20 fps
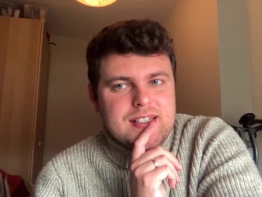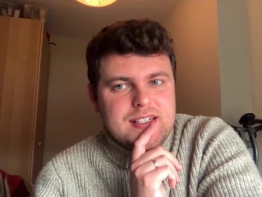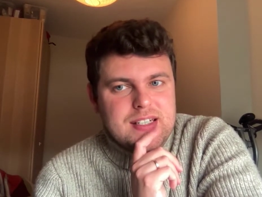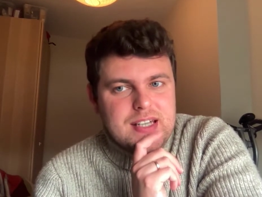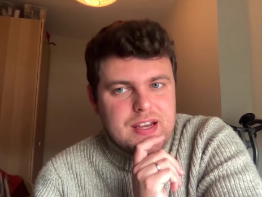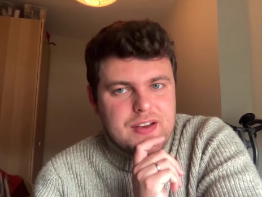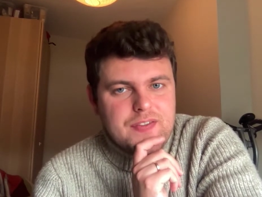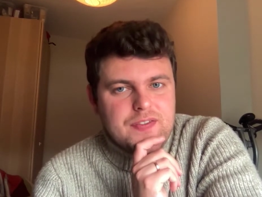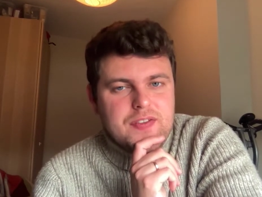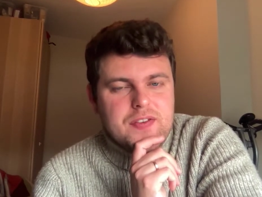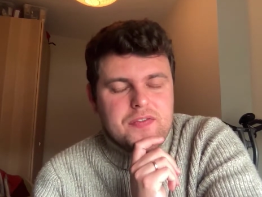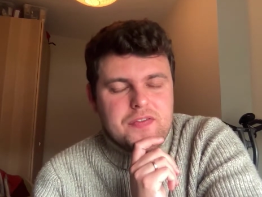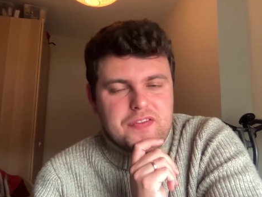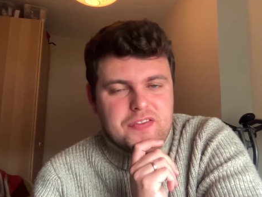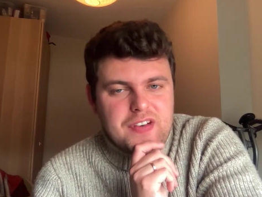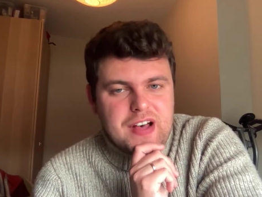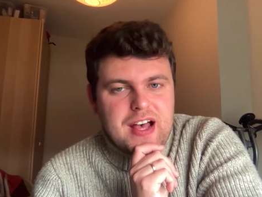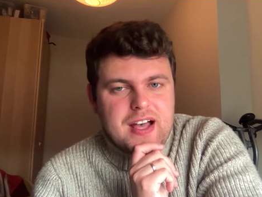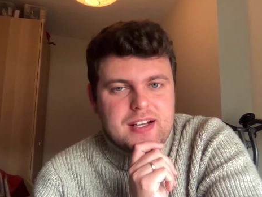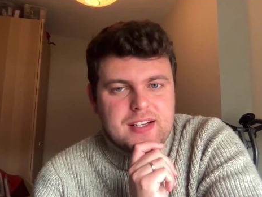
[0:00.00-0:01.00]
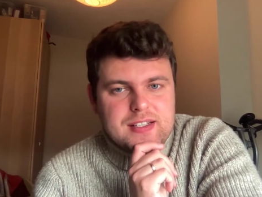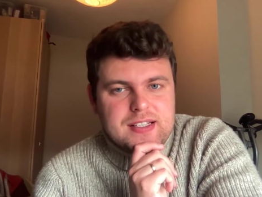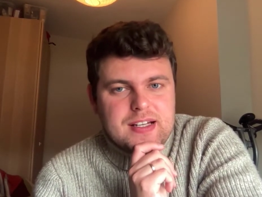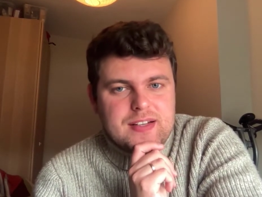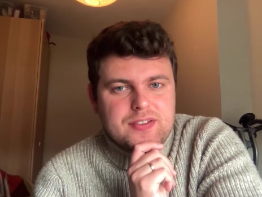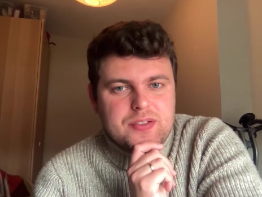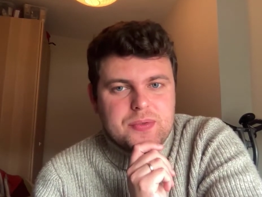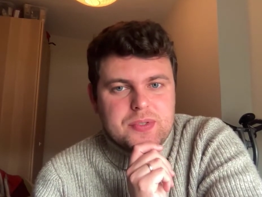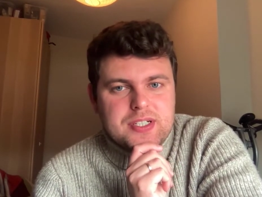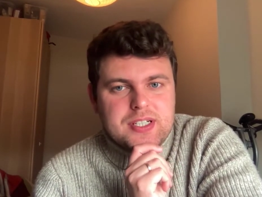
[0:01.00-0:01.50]
different facts
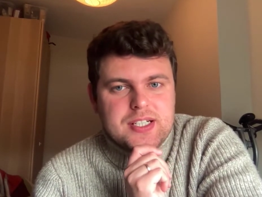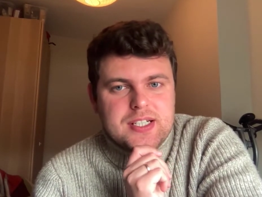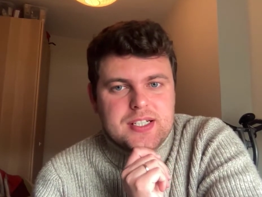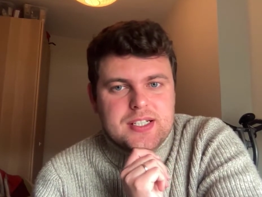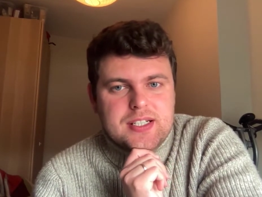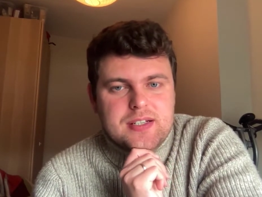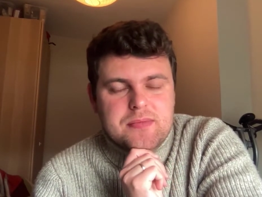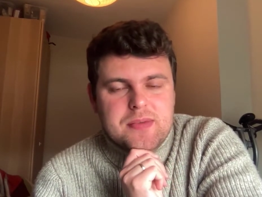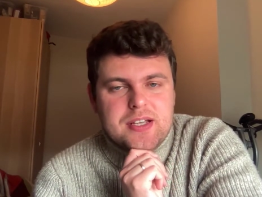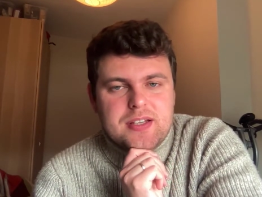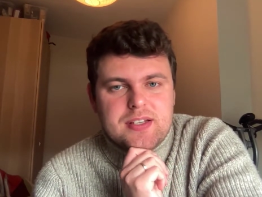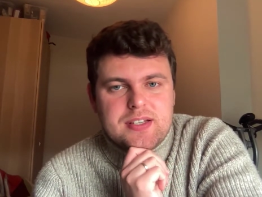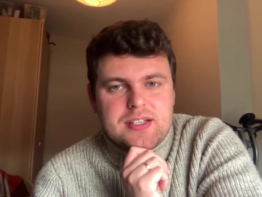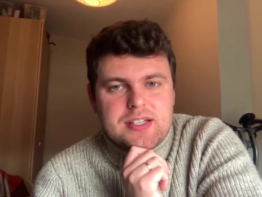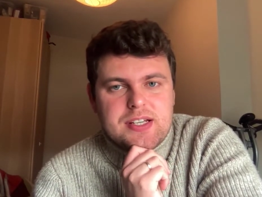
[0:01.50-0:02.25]
have to exist to make these